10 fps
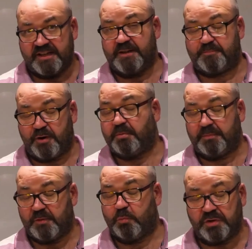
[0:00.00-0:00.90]
It
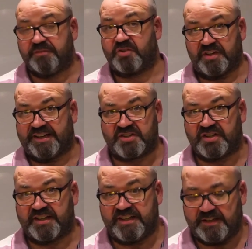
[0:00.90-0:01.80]
probably would have done,
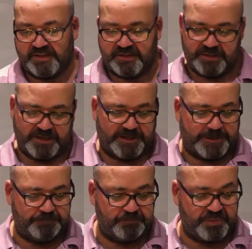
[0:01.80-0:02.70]
actually,
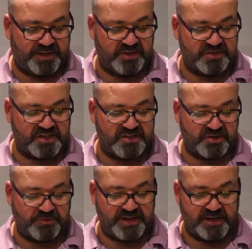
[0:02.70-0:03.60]
because he's a
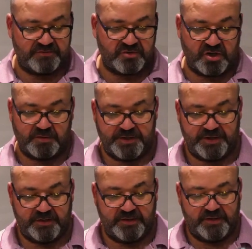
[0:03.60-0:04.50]
great knife
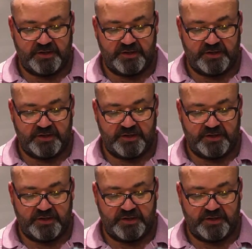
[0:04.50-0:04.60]
sharpener.